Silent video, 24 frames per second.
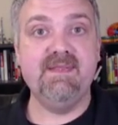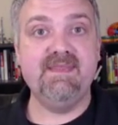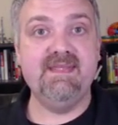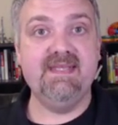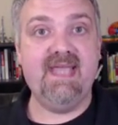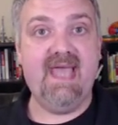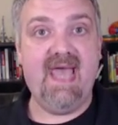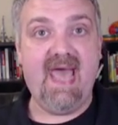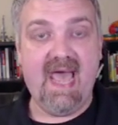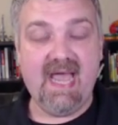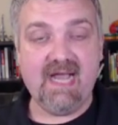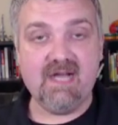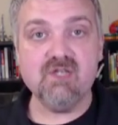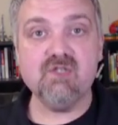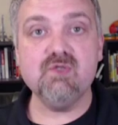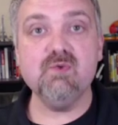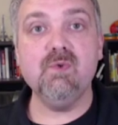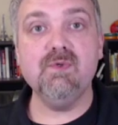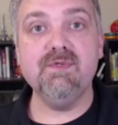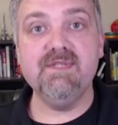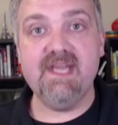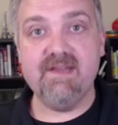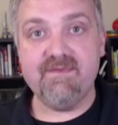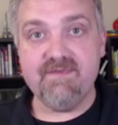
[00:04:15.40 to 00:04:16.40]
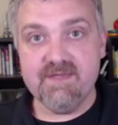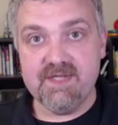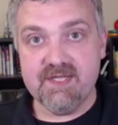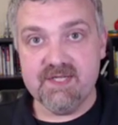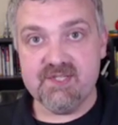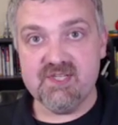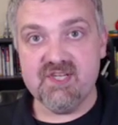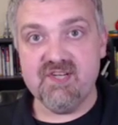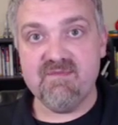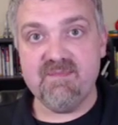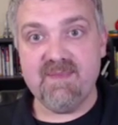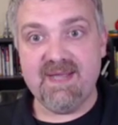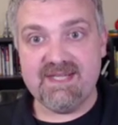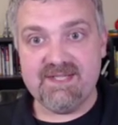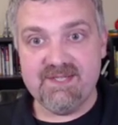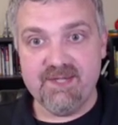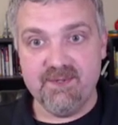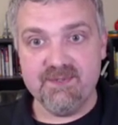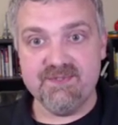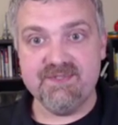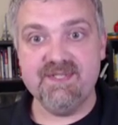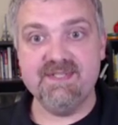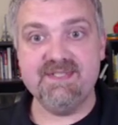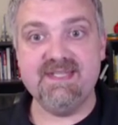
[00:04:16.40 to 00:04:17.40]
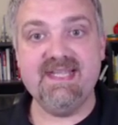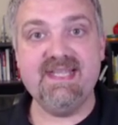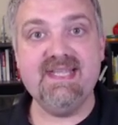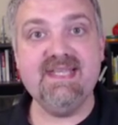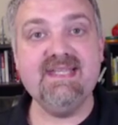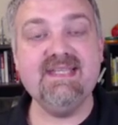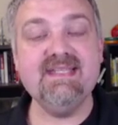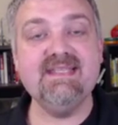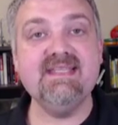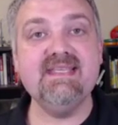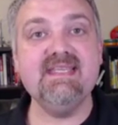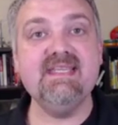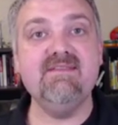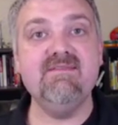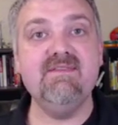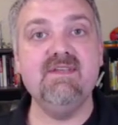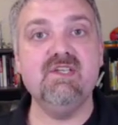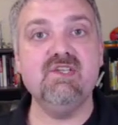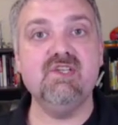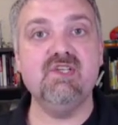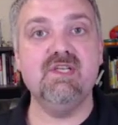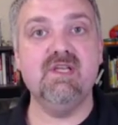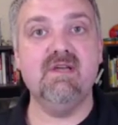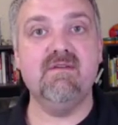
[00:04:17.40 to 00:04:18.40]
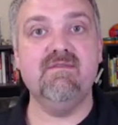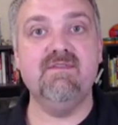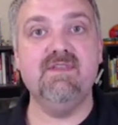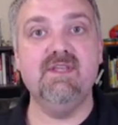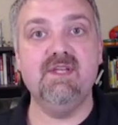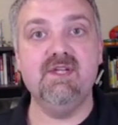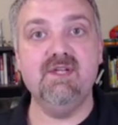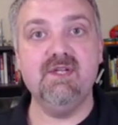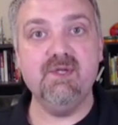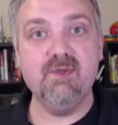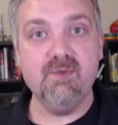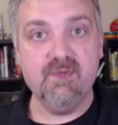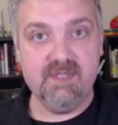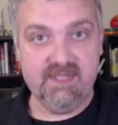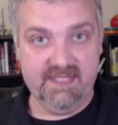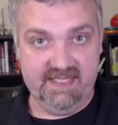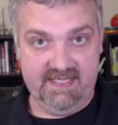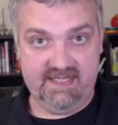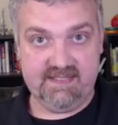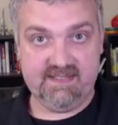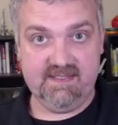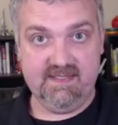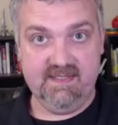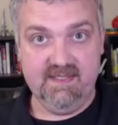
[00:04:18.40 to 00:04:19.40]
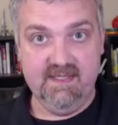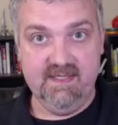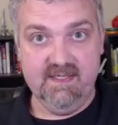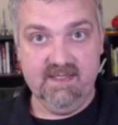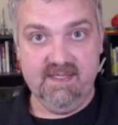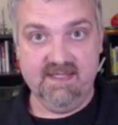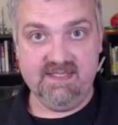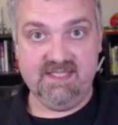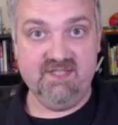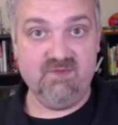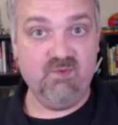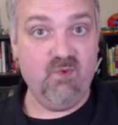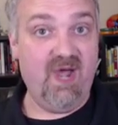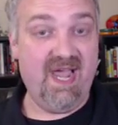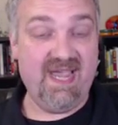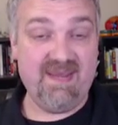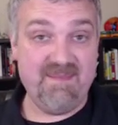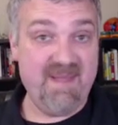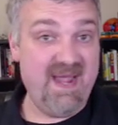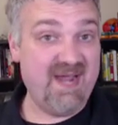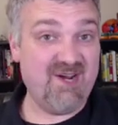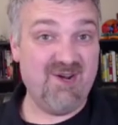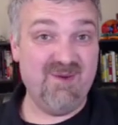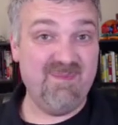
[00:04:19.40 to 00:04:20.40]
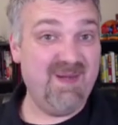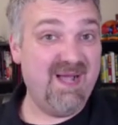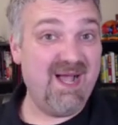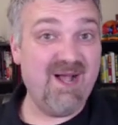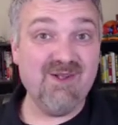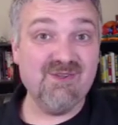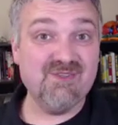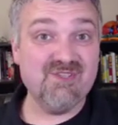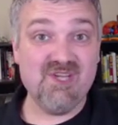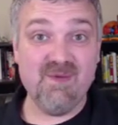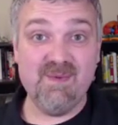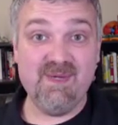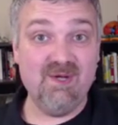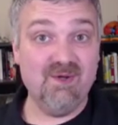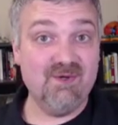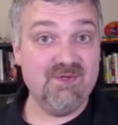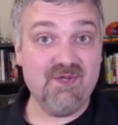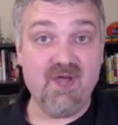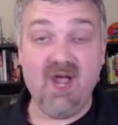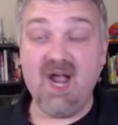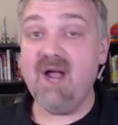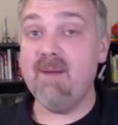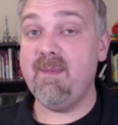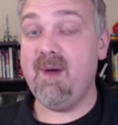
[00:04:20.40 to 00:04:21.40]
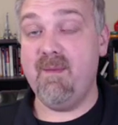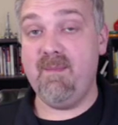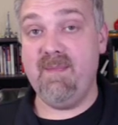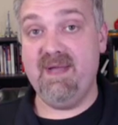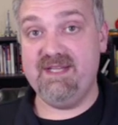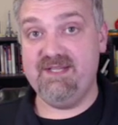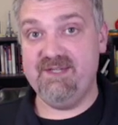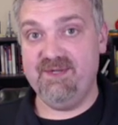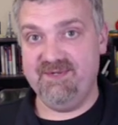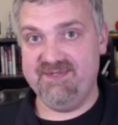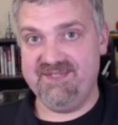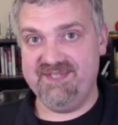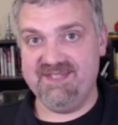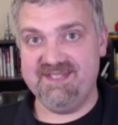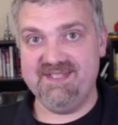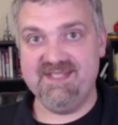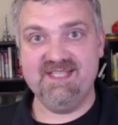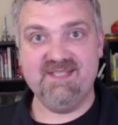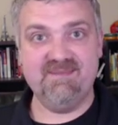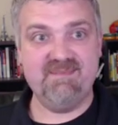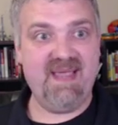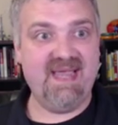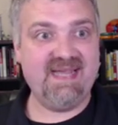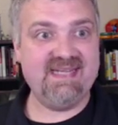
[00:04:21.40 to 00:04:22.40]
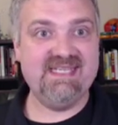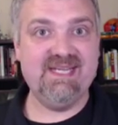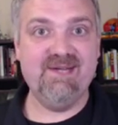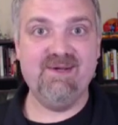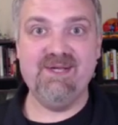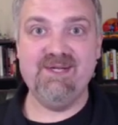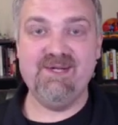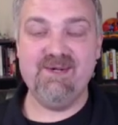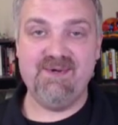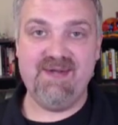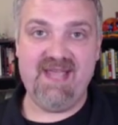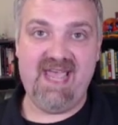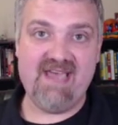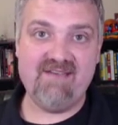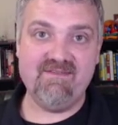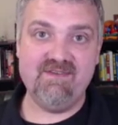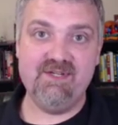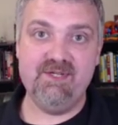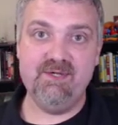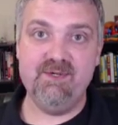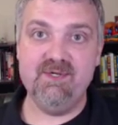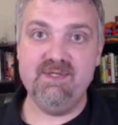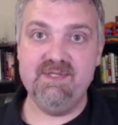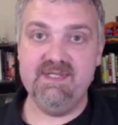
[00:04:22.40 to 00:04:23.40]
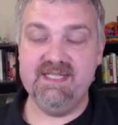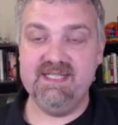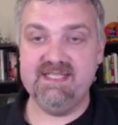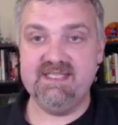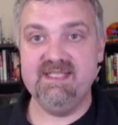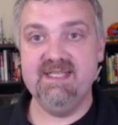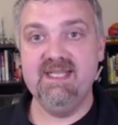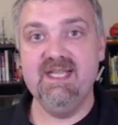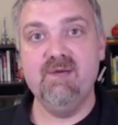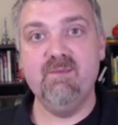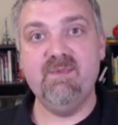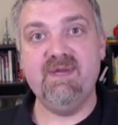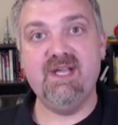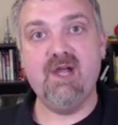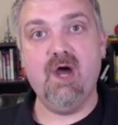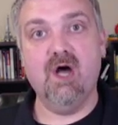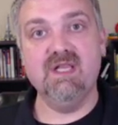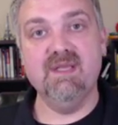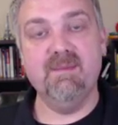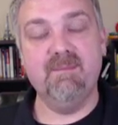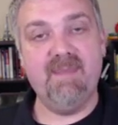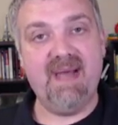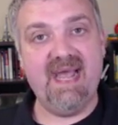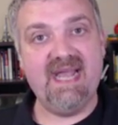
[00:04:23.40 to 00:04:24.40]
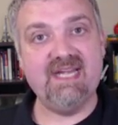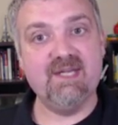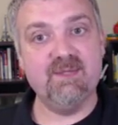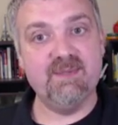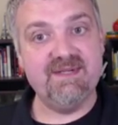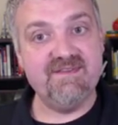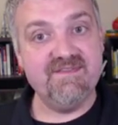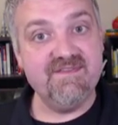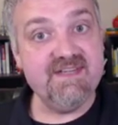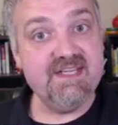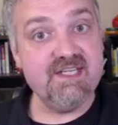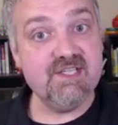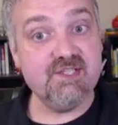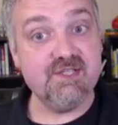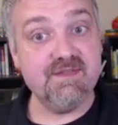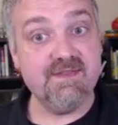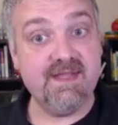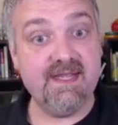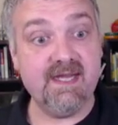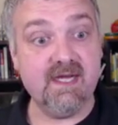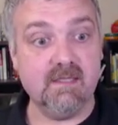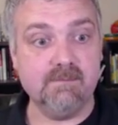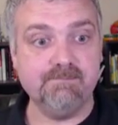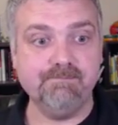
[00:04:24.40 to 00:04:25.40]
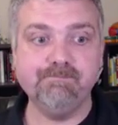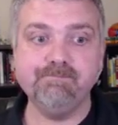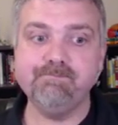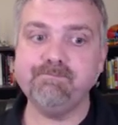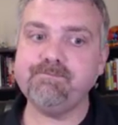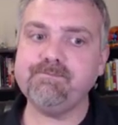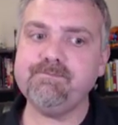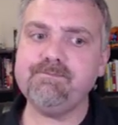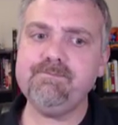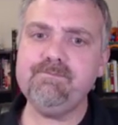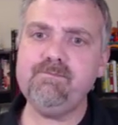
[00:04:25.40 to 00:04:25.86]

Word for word: But the actual definition of mitosis is the division of the nucleus. This is why in microbiology we don't talk about mitosis because bacteria don't don't have a nucleus. We call it binary fission there.